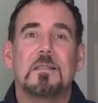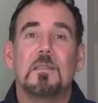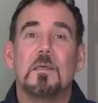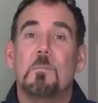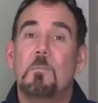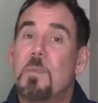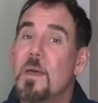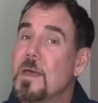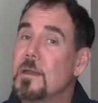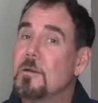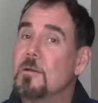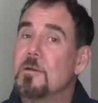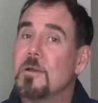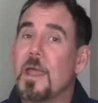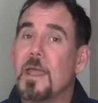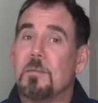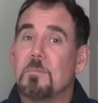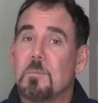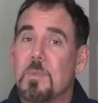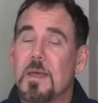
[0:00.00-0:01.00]
the better
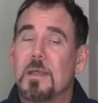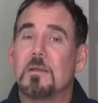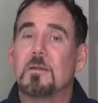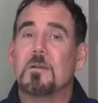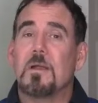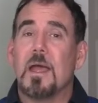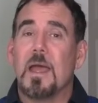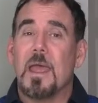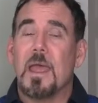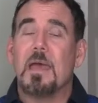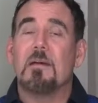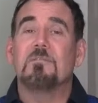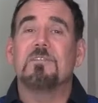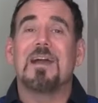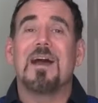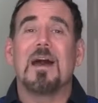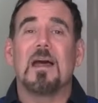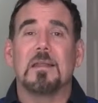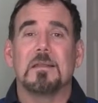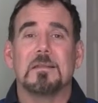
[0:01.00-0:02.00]
and better I have
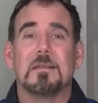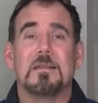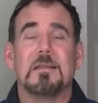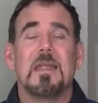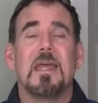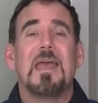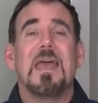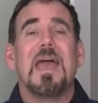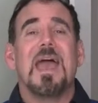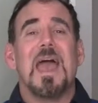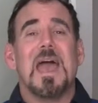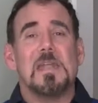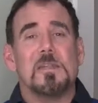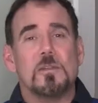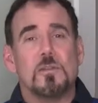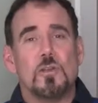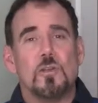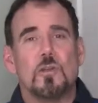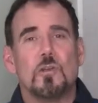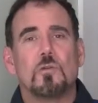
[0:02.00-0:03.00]
gotten
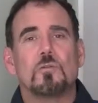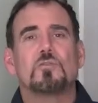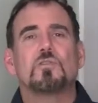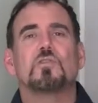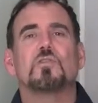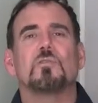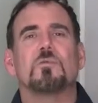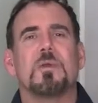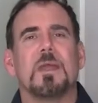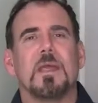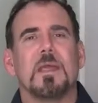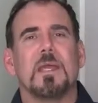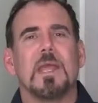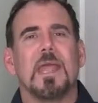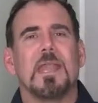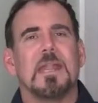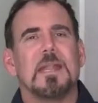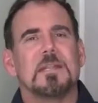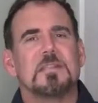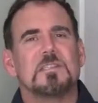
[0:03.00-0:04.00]
at nurturing
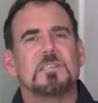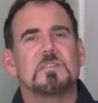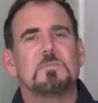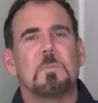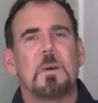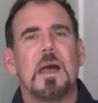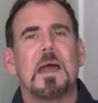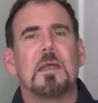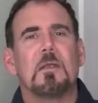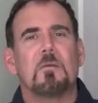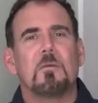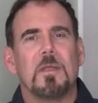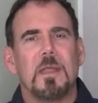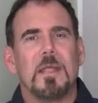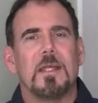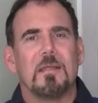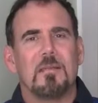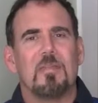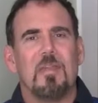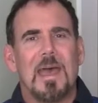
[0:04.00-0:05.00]
and
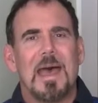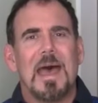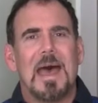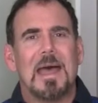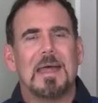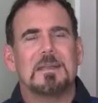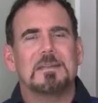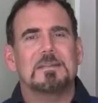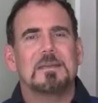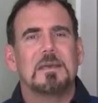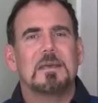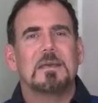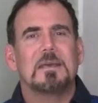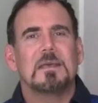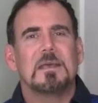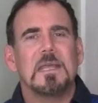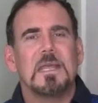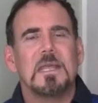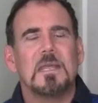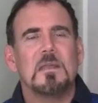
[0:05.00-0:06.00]
inspiring that
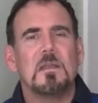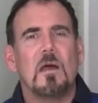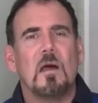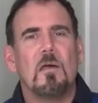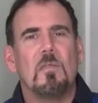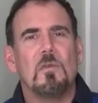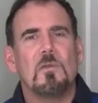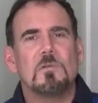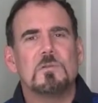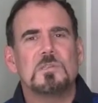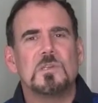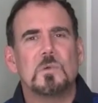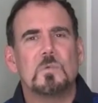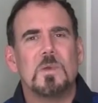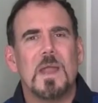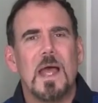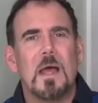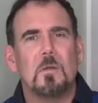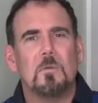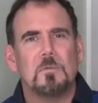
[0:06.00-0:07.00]
in others
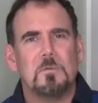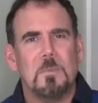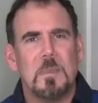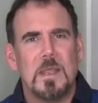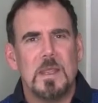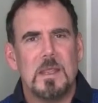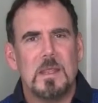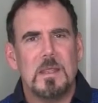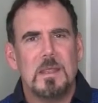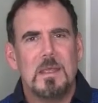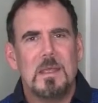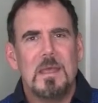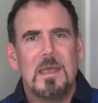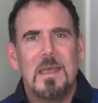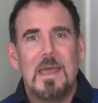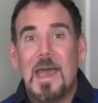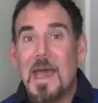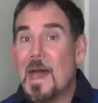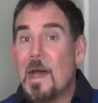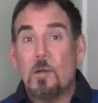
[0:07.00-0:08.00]
around me.
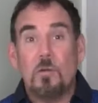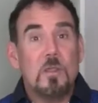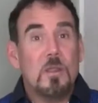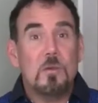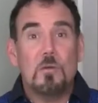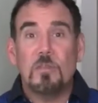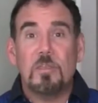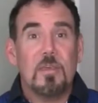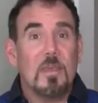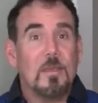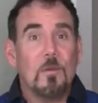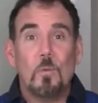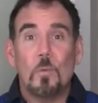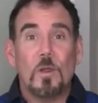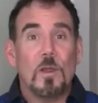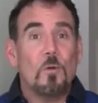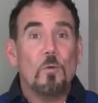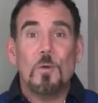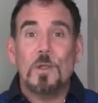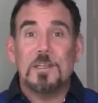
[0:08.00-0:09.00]
How do you think
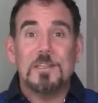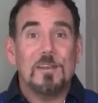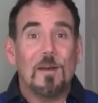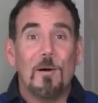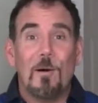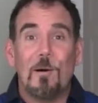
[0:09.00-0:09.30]
we're going to